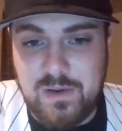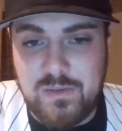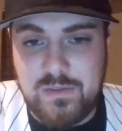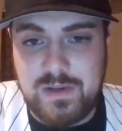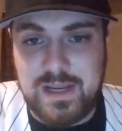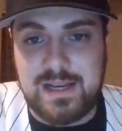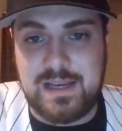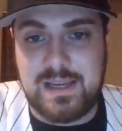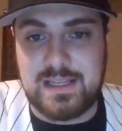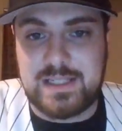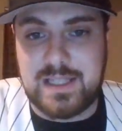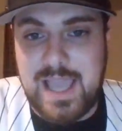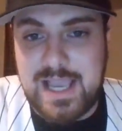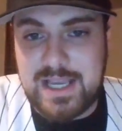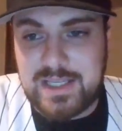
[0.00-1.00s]
owned, and
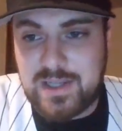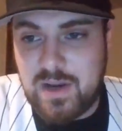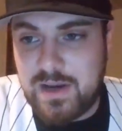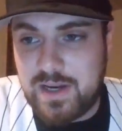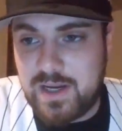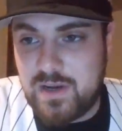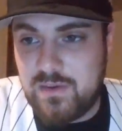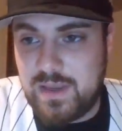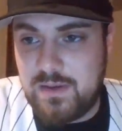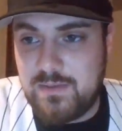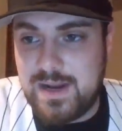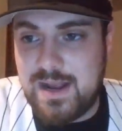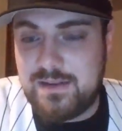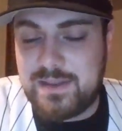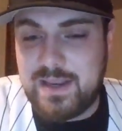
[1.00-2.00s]
his last start, he
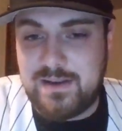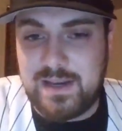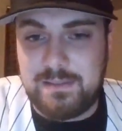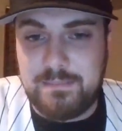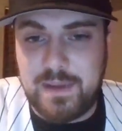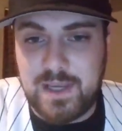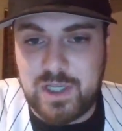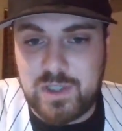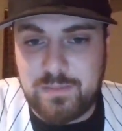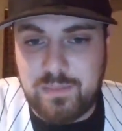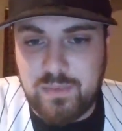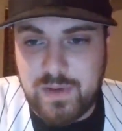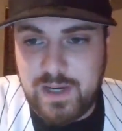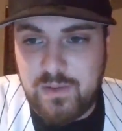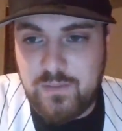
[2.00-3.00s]
went out there and he pitched
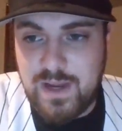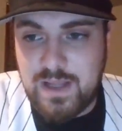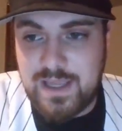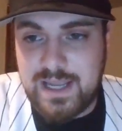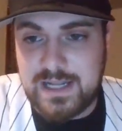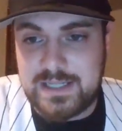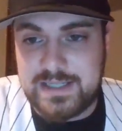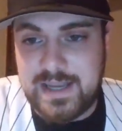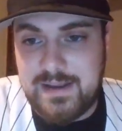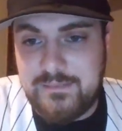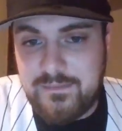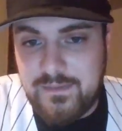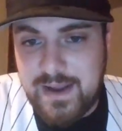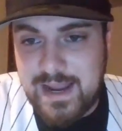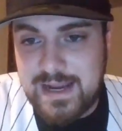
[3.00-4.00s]
pretty well against San
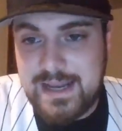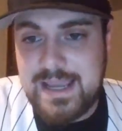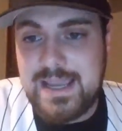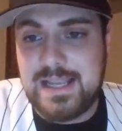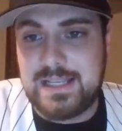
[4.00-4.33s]
Fran.